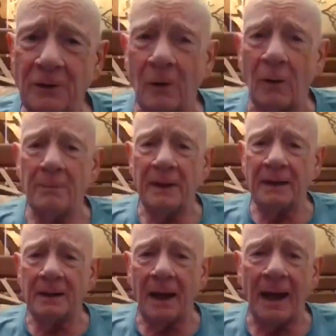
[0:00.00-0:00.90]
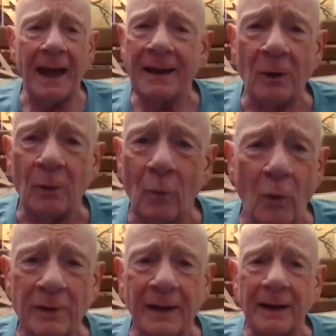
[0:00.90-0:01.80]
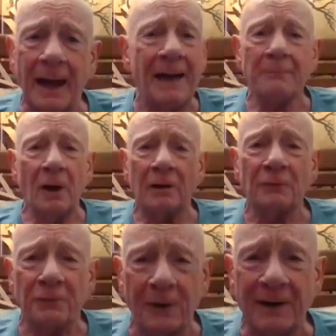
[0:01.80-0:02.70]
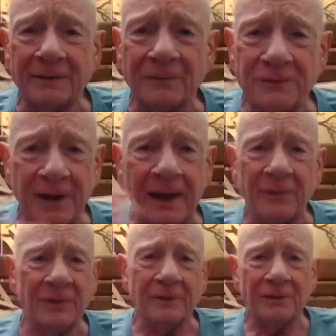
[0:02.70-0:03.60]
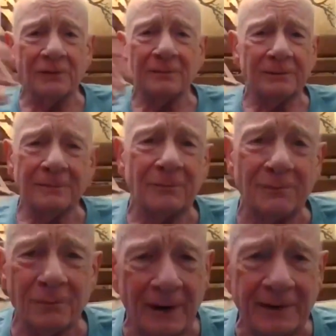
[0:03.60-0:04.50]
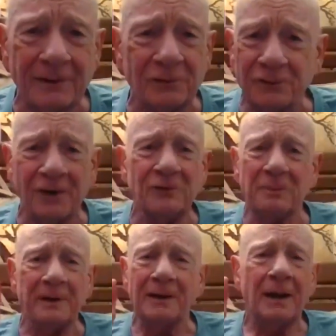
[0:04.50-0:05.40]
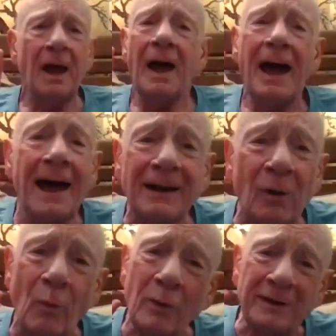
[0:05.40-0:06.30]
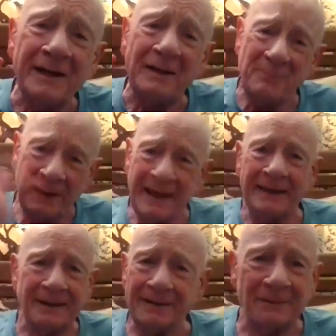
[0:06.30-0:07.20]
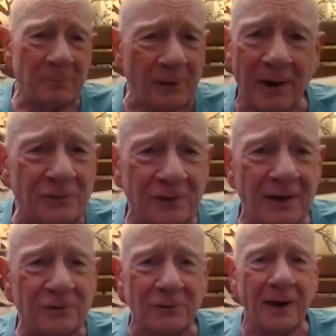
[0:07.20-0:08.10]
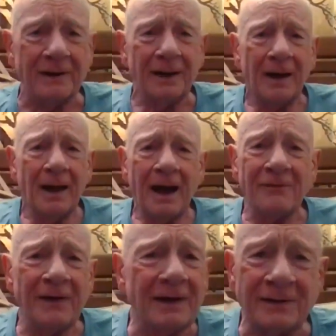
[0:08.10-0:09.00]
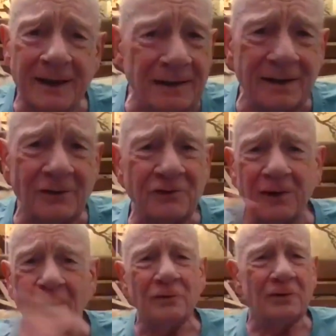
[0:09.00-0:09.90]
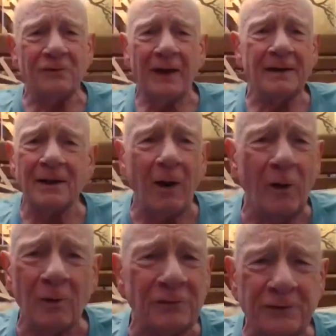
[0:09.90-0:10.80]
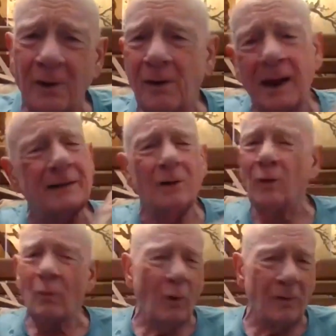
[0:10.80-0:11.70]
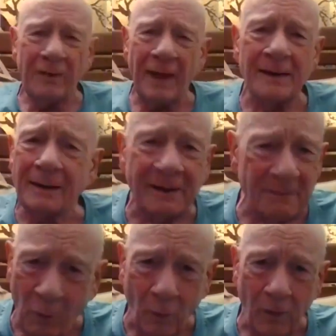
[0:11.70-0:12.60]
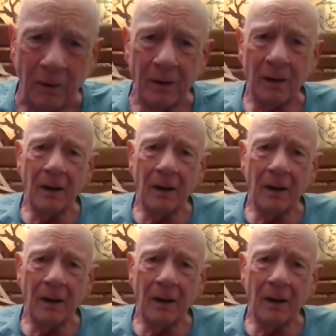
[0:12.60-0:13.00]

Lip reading: I don't want any, I'm not afraid of death in the regular sense, but I don't want any pain in the process, right? I've had kidney stones, I've had gallstone. I don't want that anymore.